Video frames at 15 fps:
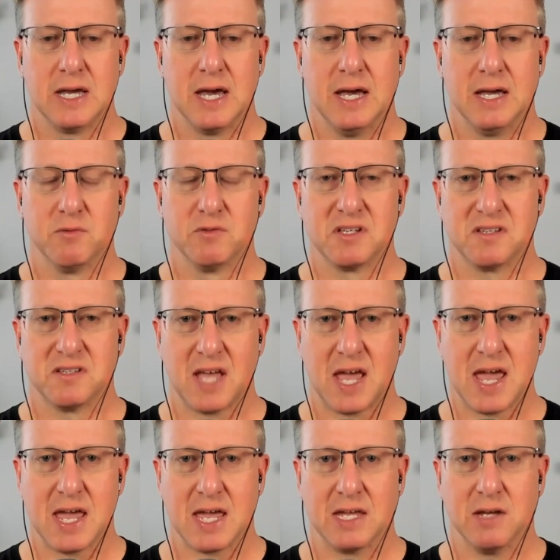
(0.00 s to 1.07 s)
It was a
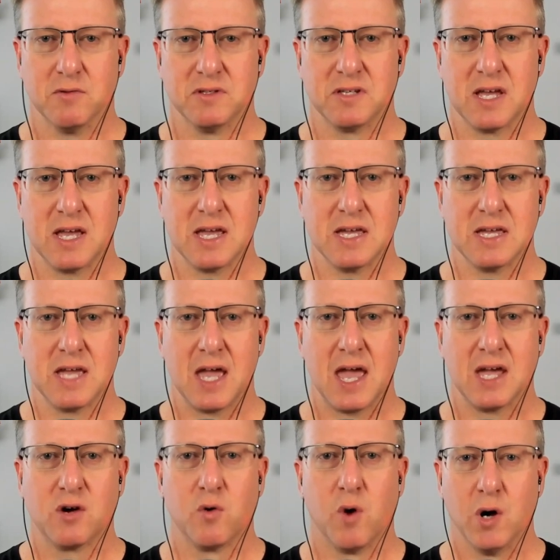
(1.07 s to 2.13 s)
saying, it was a,
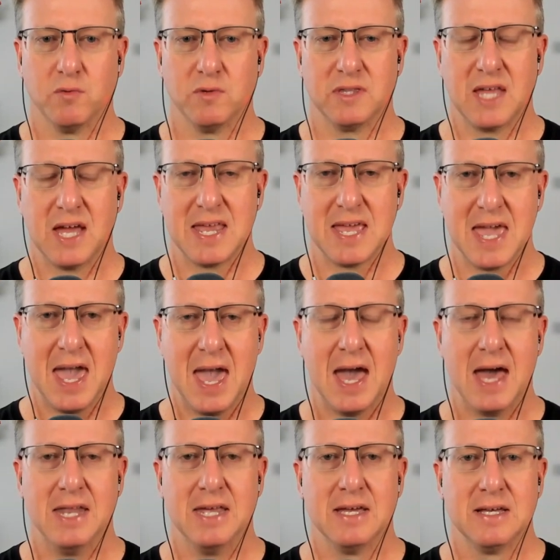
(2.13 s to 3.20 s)
a quote that he
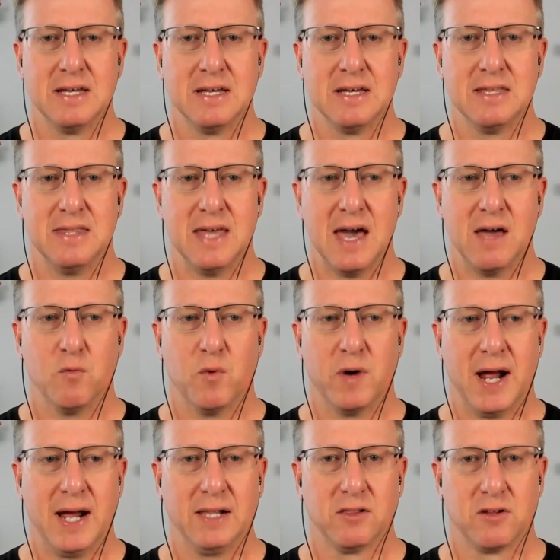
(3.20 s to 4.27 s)
had, that when
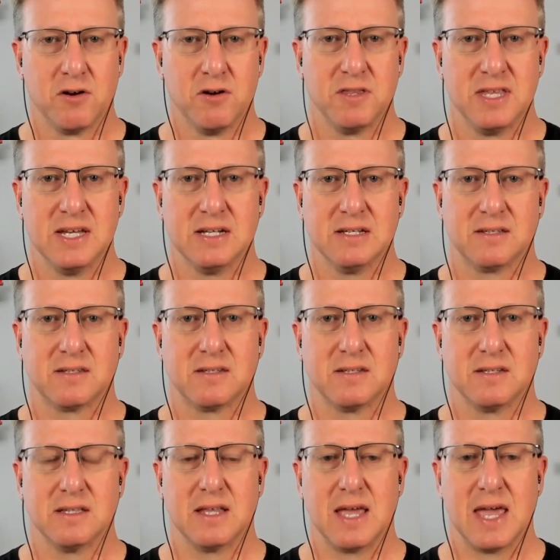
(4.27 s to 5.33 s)
I learned this
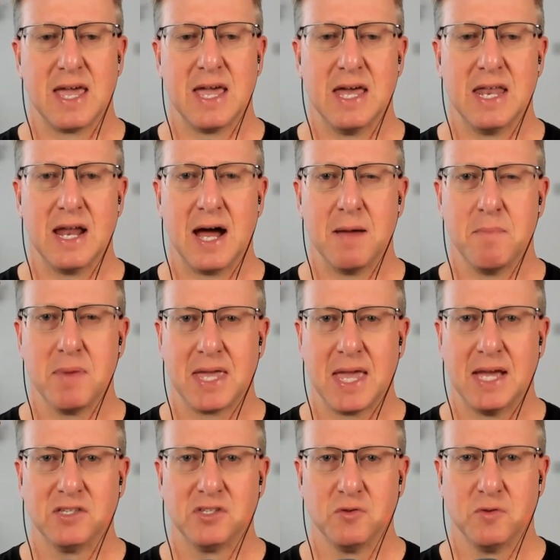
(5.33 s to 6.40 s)
and I
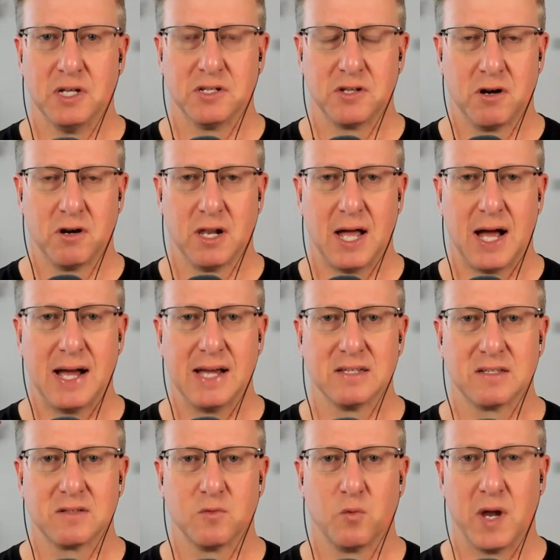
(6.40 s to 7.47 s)
began to
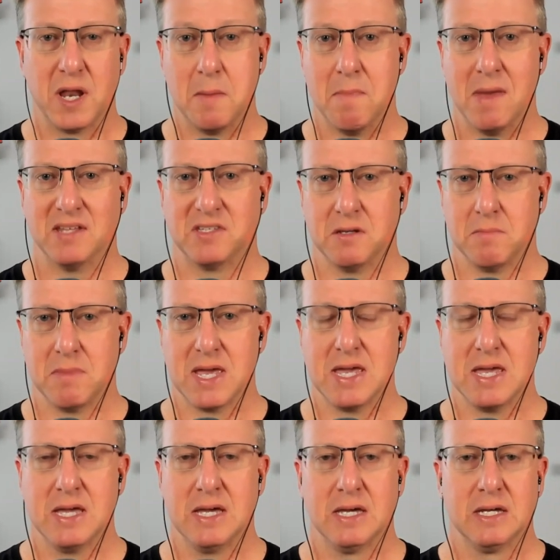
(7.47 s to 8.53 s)
internalize what it meant to
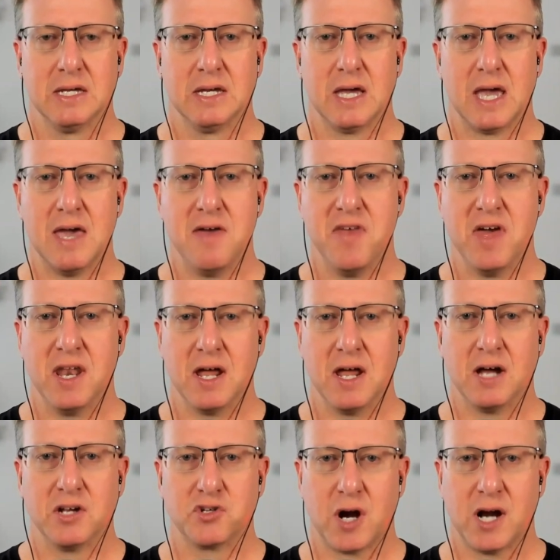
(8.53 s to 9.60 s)
me, and then
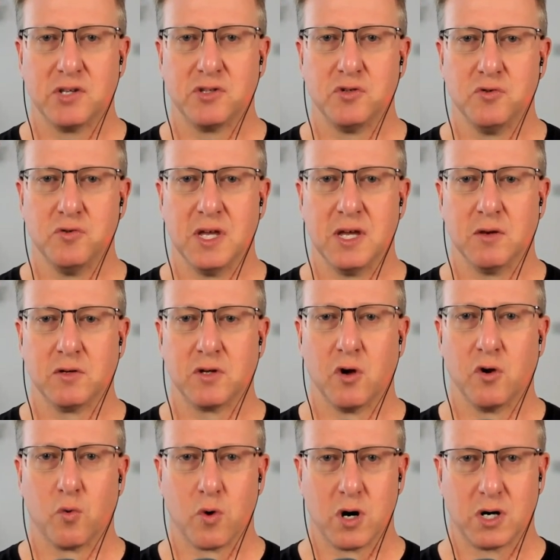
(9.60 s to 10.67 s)
tried to then go
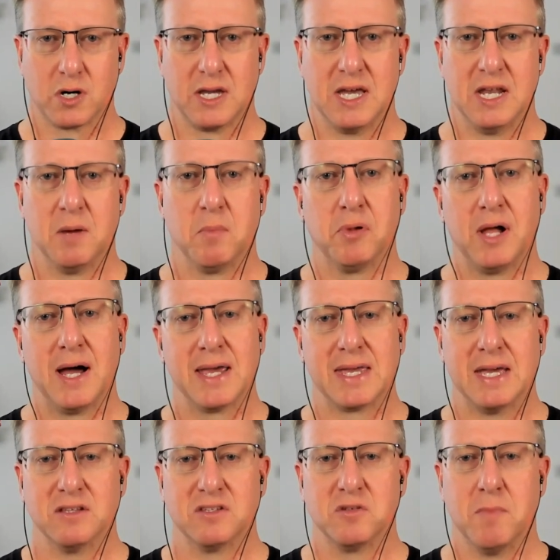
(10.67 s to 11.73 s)
to work and applying
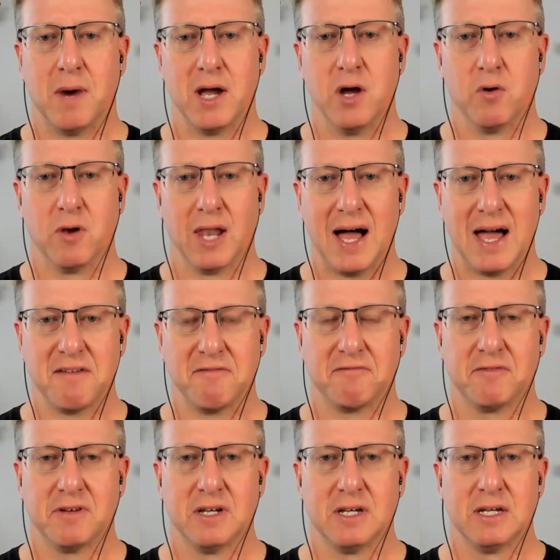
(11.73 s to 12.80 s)
it to my own life,